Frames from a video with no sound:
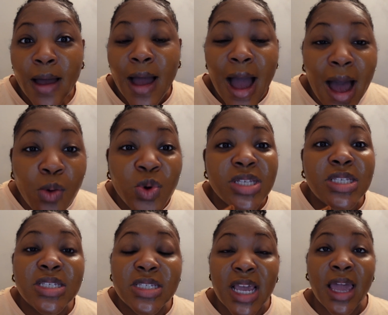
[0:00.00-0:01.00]
I was
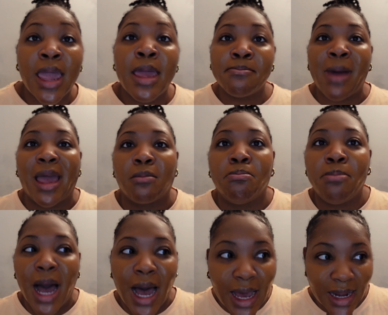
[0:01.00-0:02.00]
sick in my
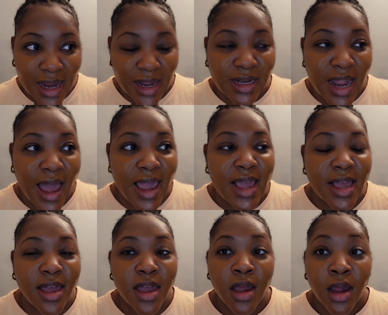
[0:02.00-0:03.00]
body.
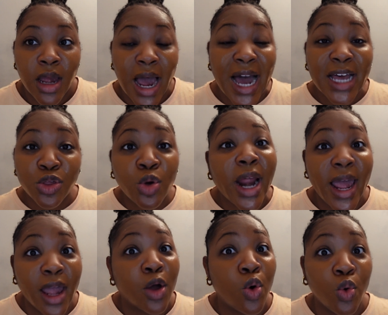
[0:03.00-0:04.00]
Like, I thought I
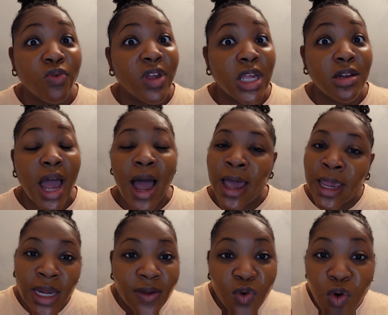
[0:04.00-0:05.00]
had COVID. I
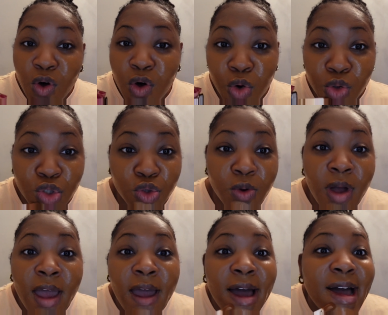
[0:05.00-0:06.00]
ain't even gonna hold you.
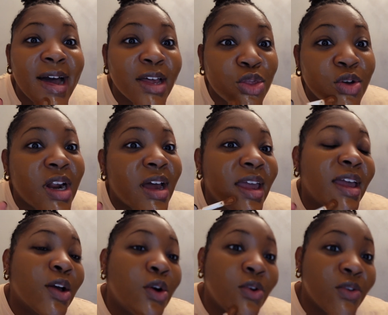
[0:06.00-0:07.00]
I thought I
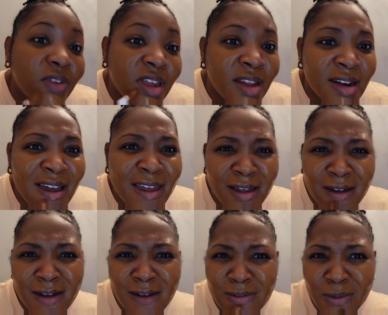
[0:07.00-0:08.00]
had COVID. Like,
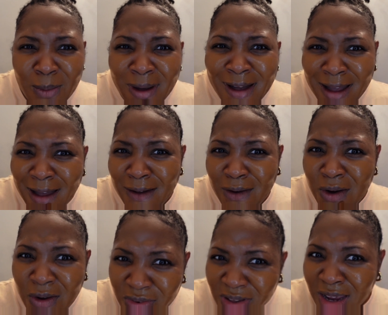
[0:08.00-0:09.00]
do I got
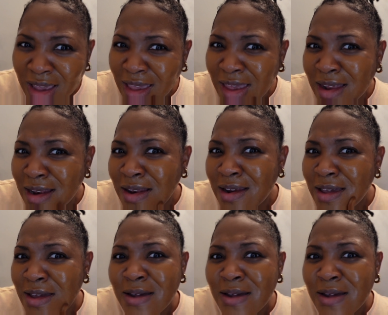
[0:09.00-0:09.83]
COVID again?